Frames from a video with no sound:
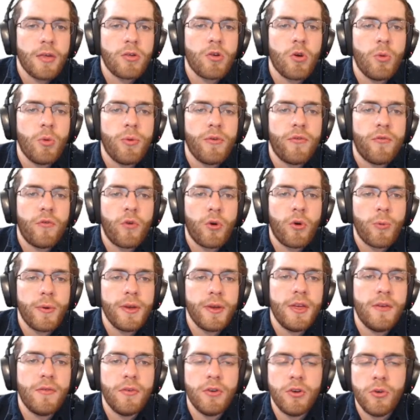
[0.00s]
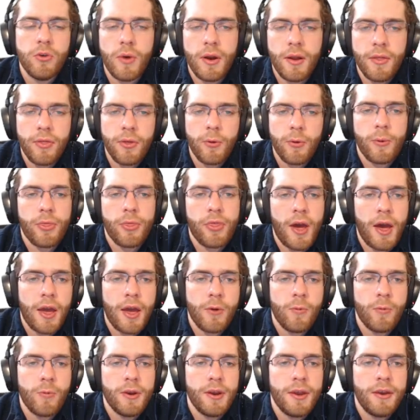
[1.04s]
So before we even do anything with
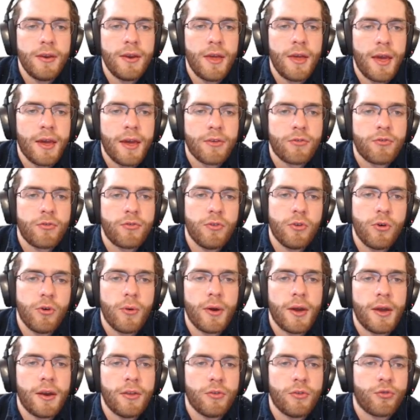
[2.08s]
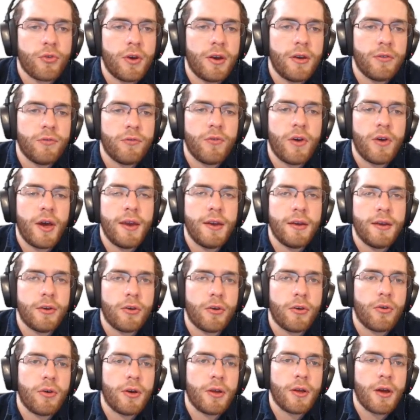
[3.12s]
I, we need to actually go ahead and try to find the
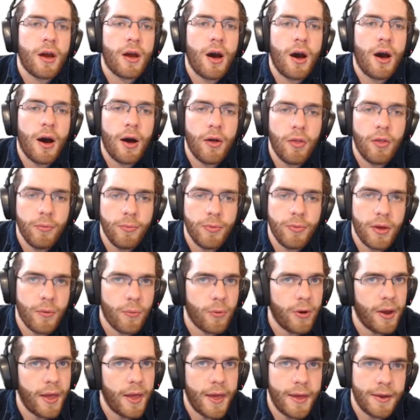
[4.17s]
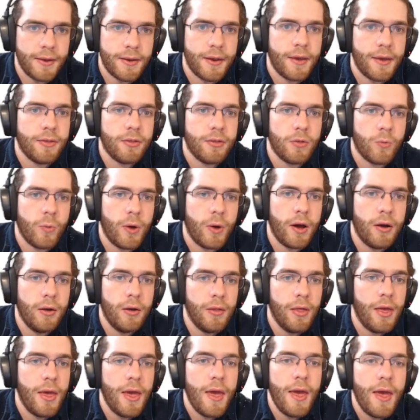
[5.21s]
current column that we're at as
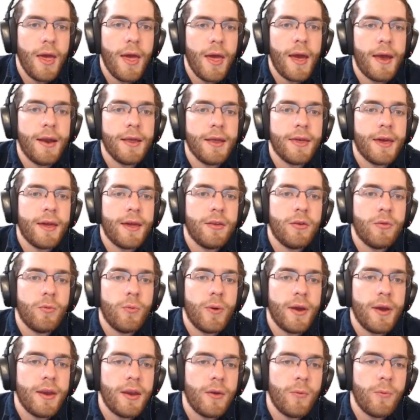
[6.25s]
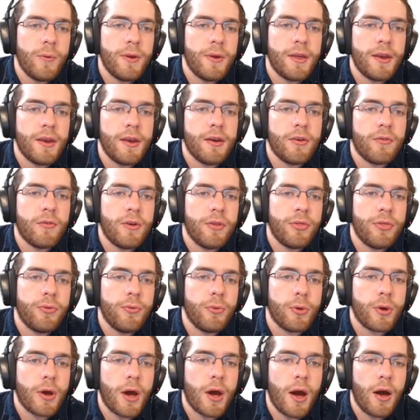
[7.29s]
well. And again, the way that we can iterate
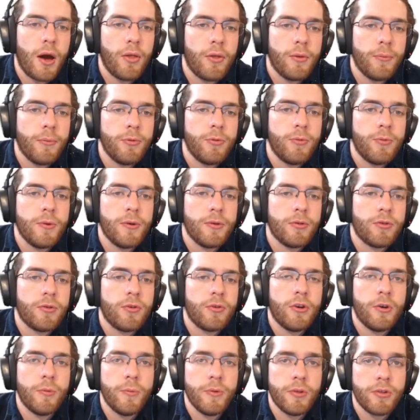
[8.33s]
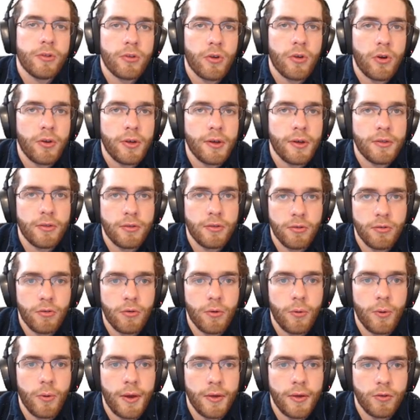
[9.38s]
through the columns, because they're going to be starting at
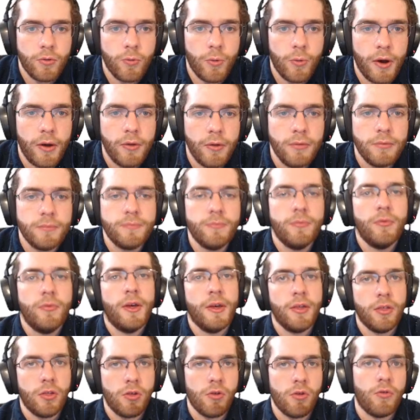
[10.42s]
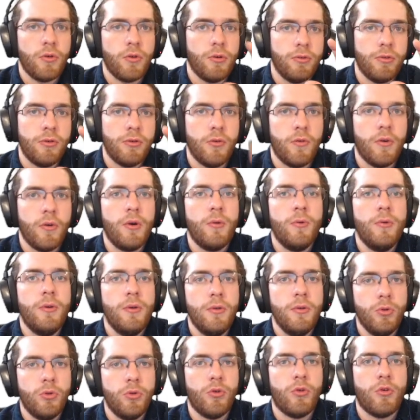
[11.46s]
0 as well, like 0, 0,
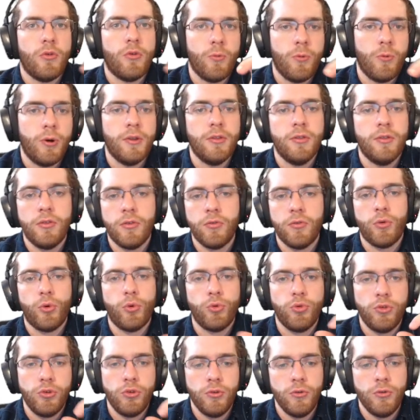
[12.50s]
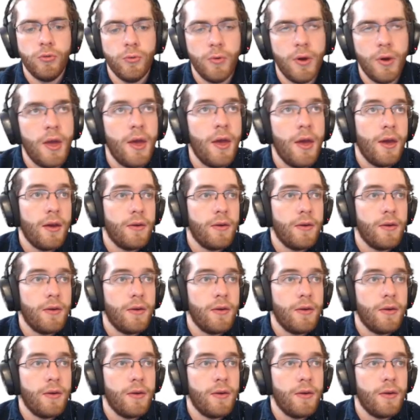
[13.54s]
0, 1, 0, 2.